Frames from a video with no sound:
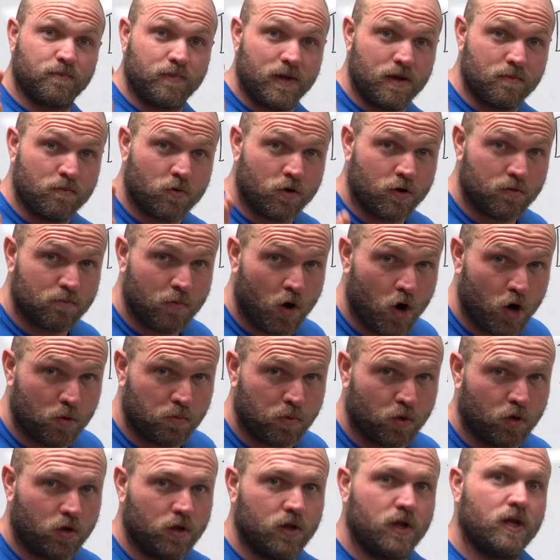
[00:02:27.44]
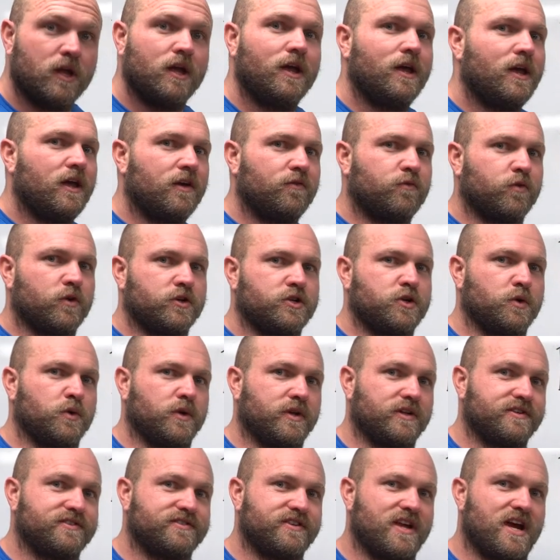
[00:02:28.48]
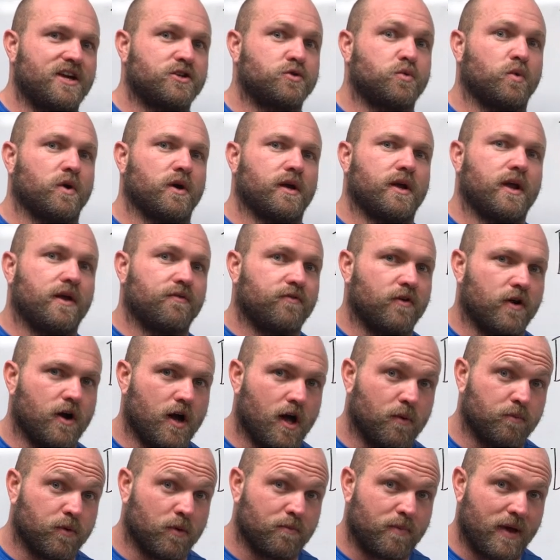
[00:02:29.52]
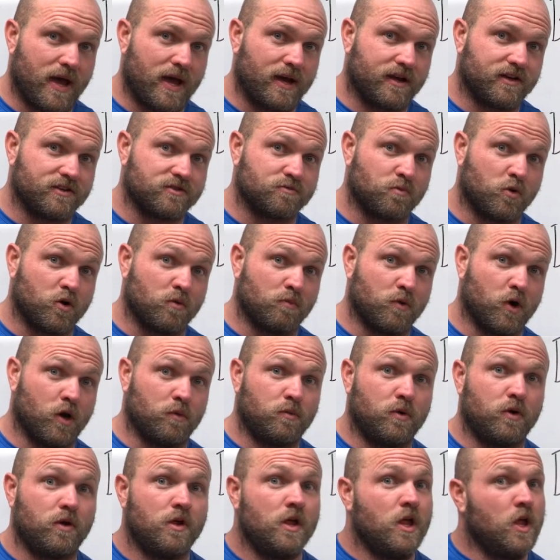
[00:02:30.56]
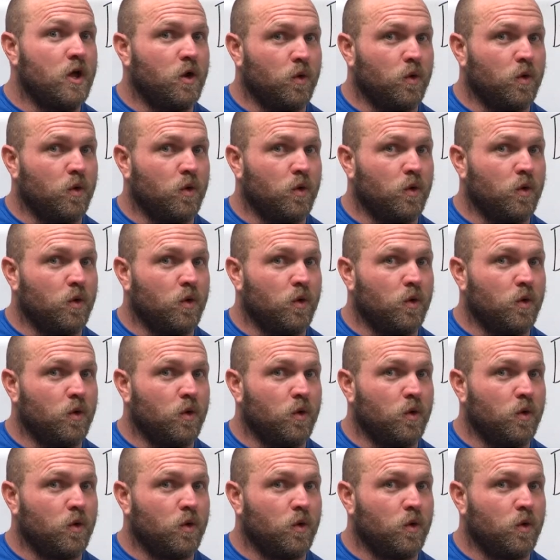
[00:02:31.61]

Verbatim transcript: to be more mobile if we're doing snatch work. If our upper back is more mobile,